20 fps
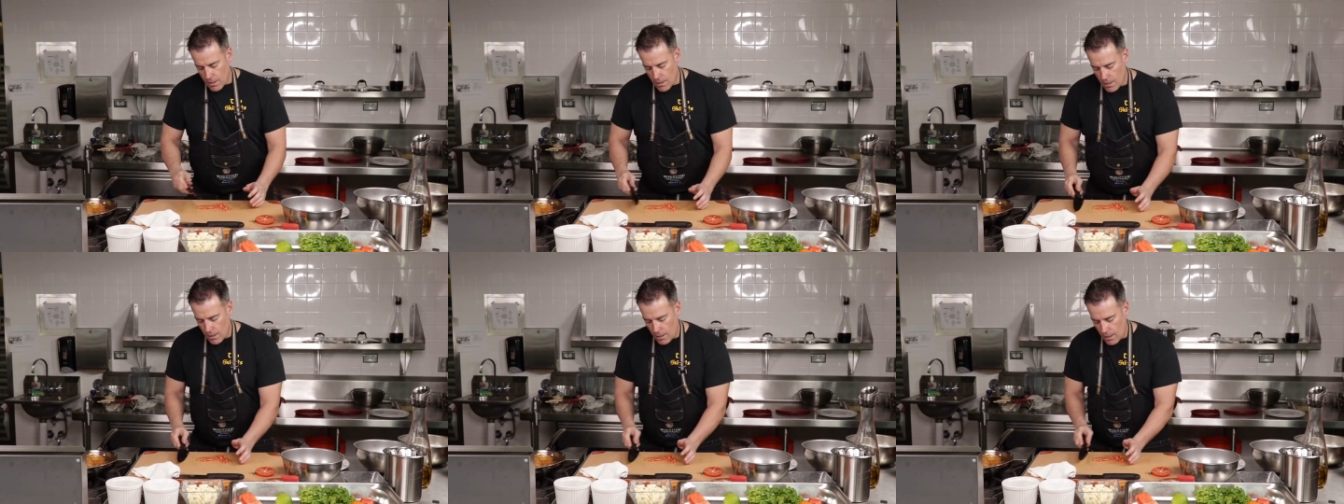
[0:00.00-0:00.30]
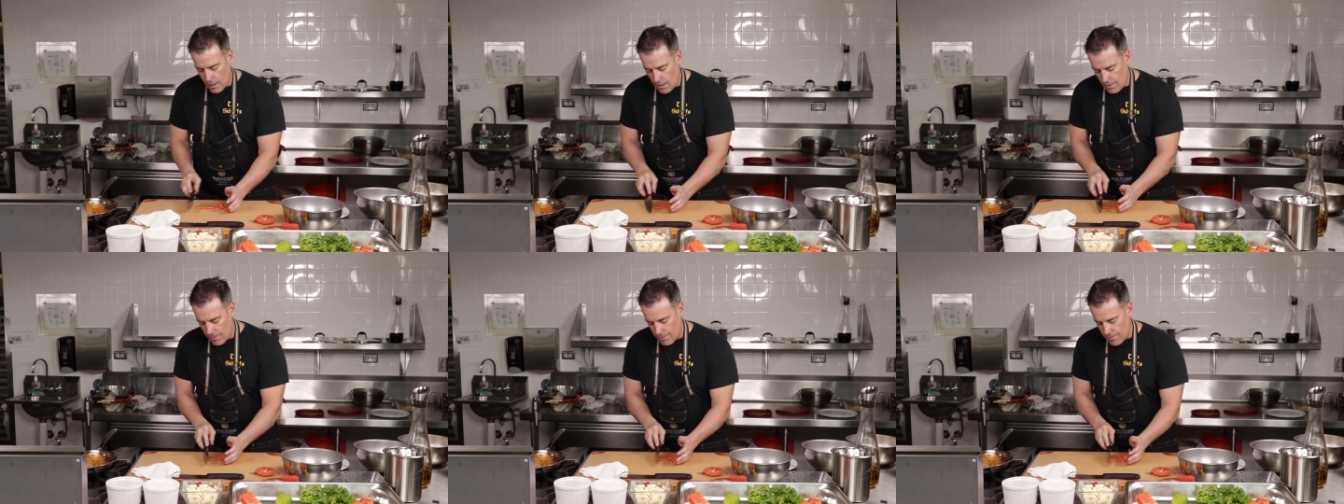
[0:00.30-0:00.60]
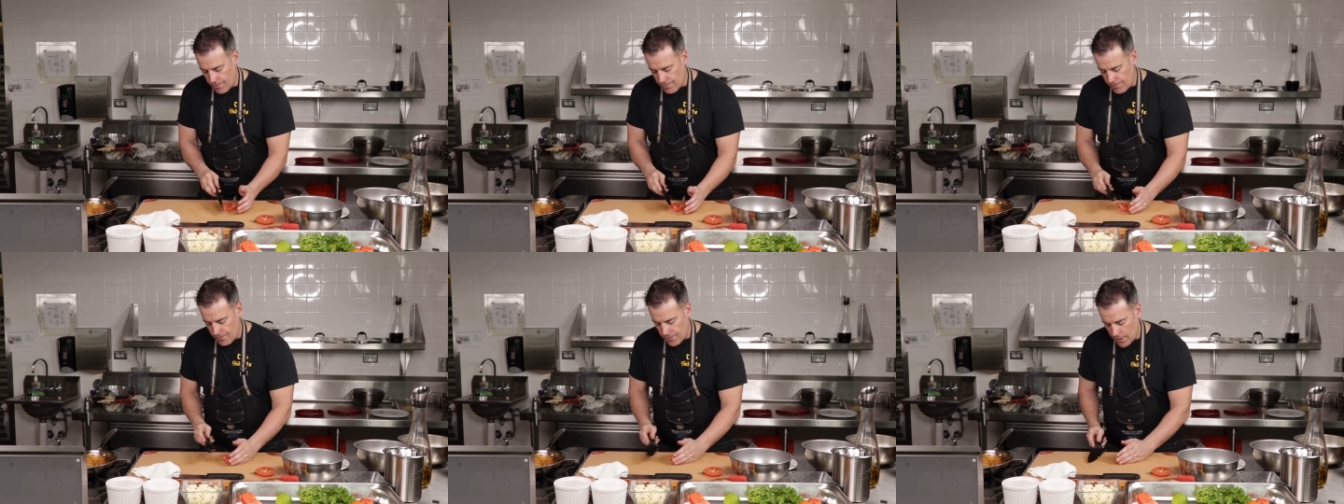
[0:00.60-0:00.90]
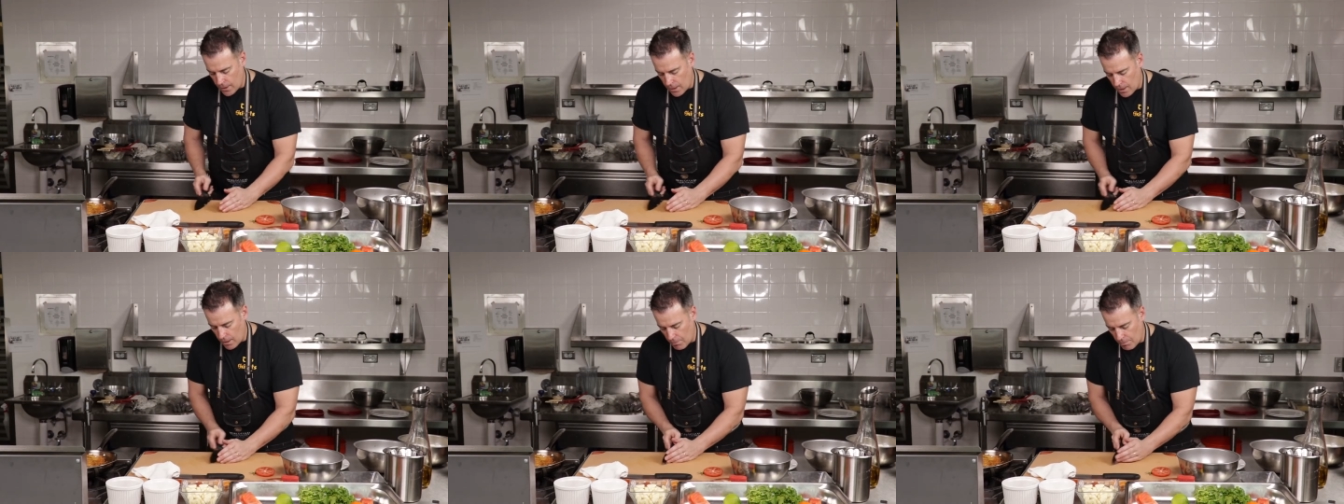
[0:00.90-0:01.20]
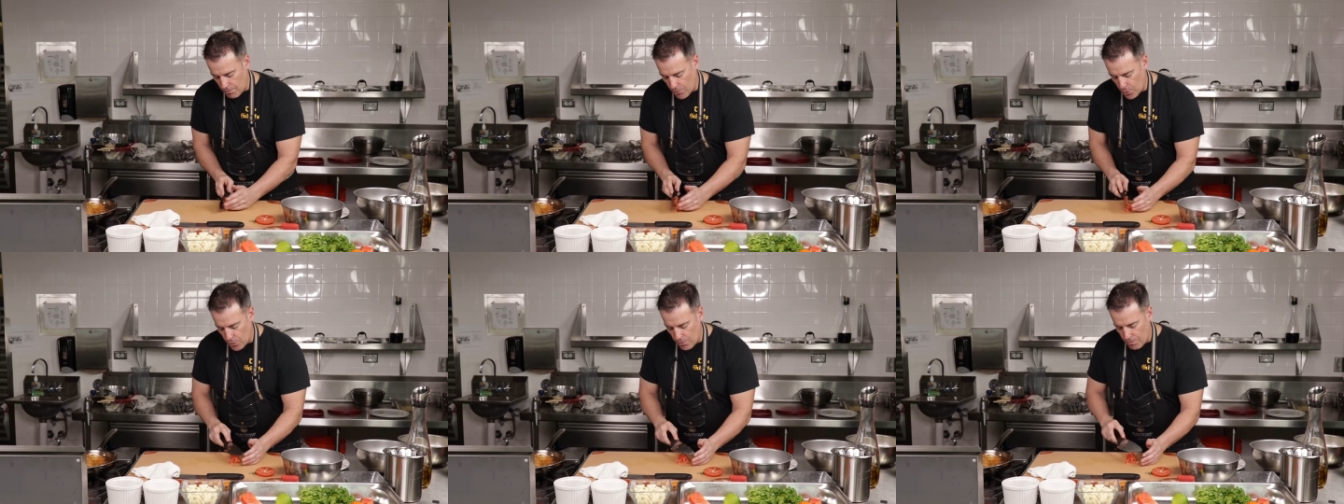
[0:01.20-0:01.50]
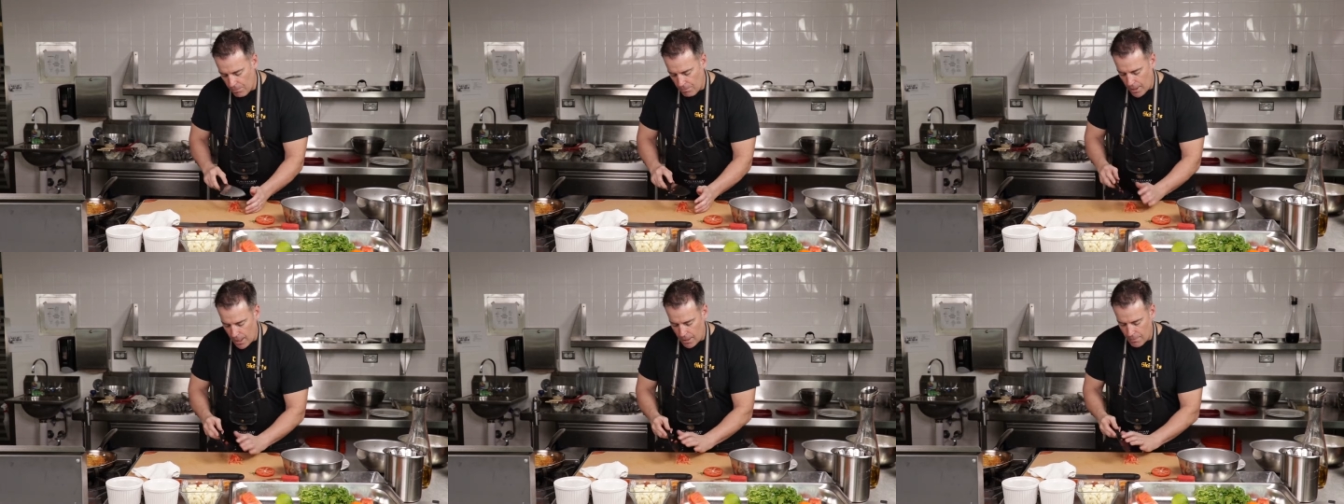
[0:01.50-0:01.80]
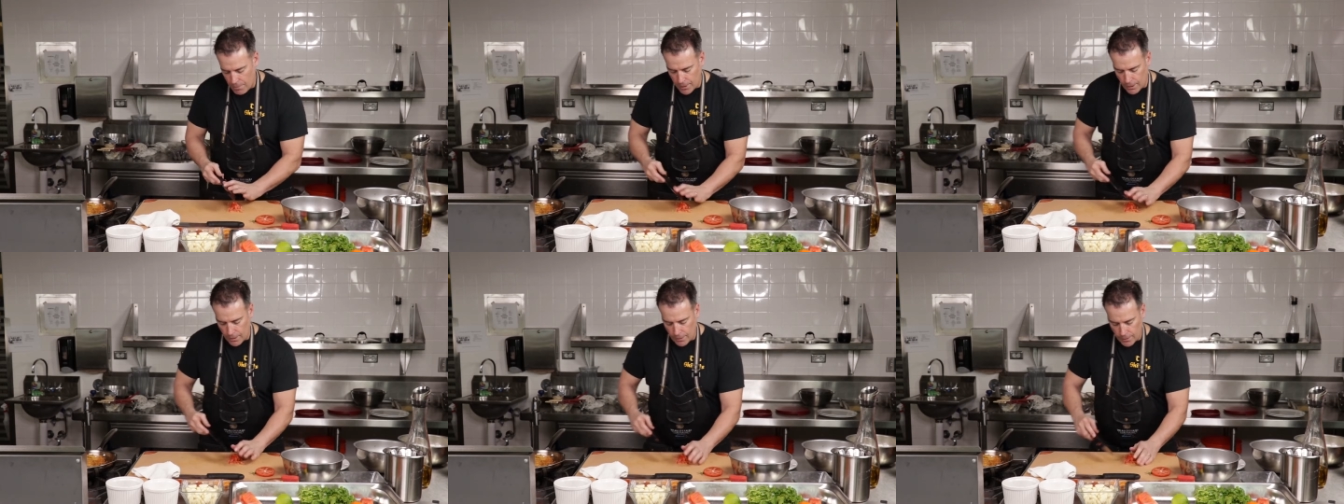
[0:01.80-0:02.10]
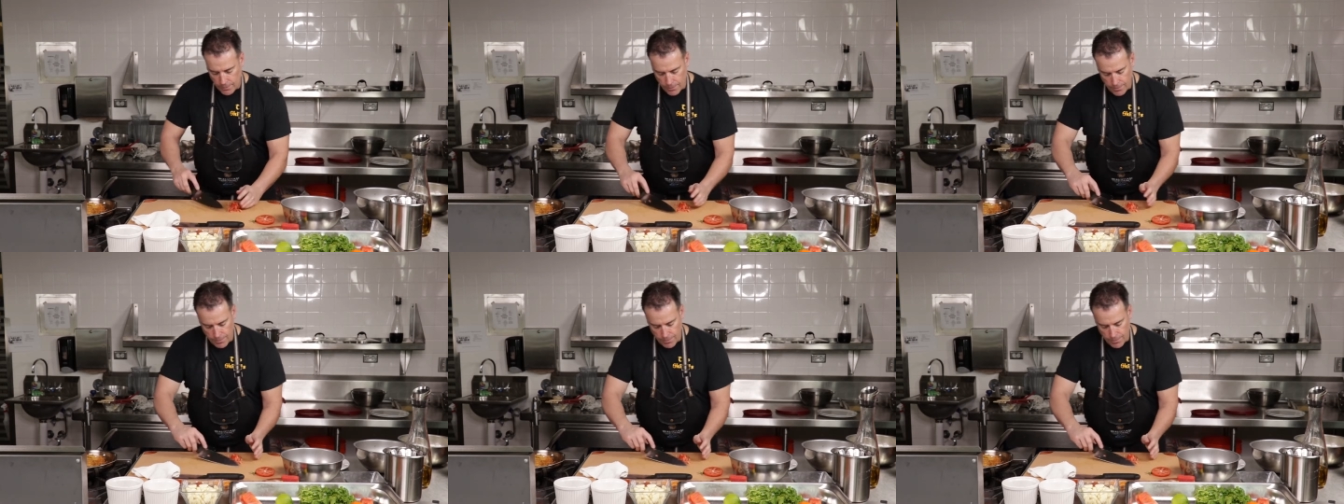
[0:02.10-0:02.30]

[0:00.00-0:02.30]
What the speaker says: All right, and boom, bada bing.